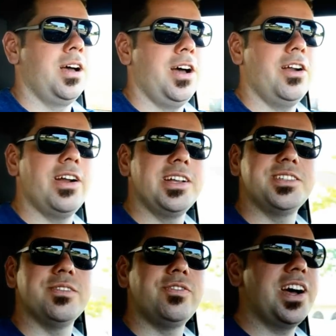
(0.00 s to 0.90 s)
Alright,
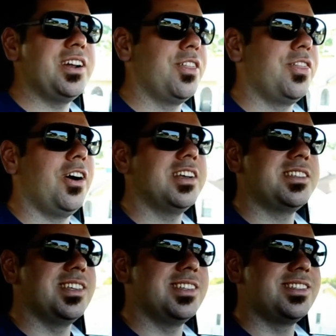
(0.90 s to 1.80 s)
so final
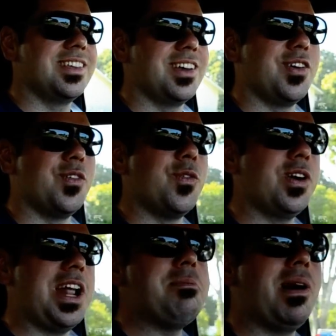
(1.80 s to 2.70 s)
thoughts is,
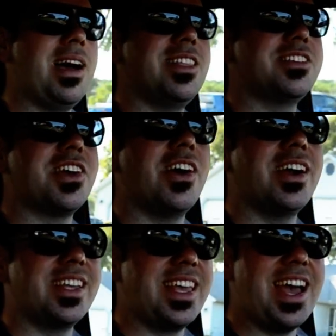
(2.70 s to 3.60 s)
would I buy this
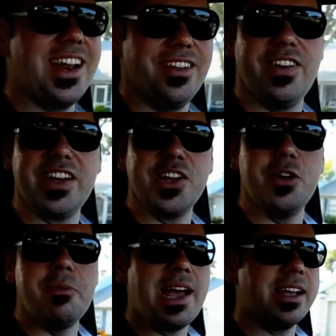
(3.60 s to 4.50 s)
car again if I can
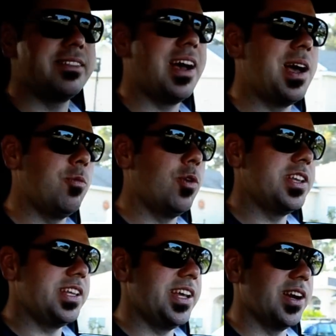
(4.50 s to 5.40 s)
go back in time
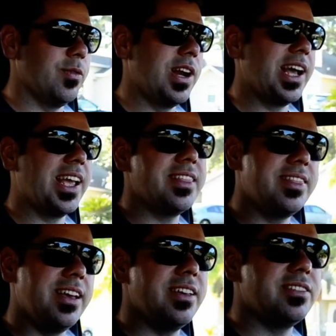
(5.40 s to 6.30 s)
1 year? Would I
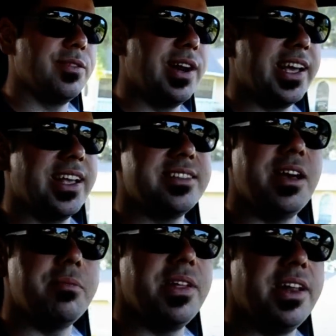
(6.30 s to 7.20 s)
get this or would I get
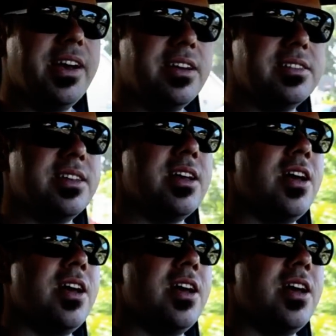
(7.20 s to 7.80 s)
something else?